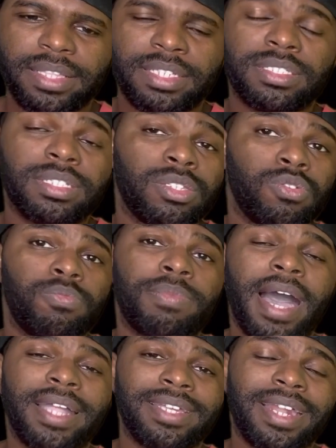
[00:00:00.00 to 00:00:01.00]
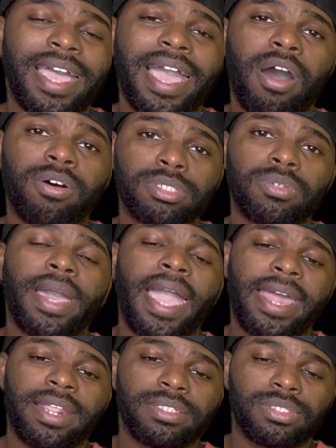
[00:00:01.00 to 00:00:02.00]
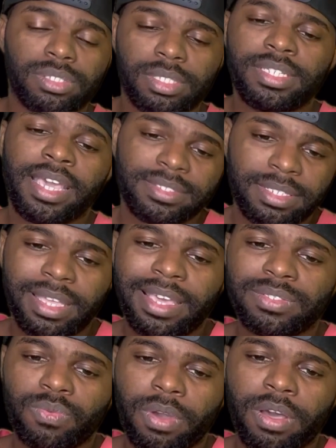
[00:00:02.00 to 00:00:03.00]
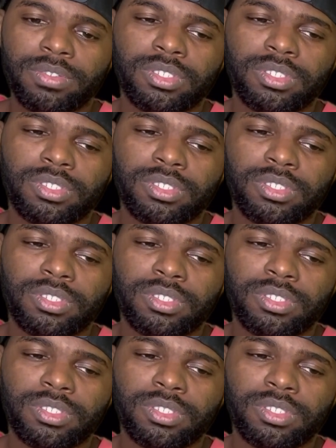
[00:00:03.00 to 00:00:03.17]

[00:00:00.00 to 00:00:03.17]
this is a new bot that I also added yesterday as well.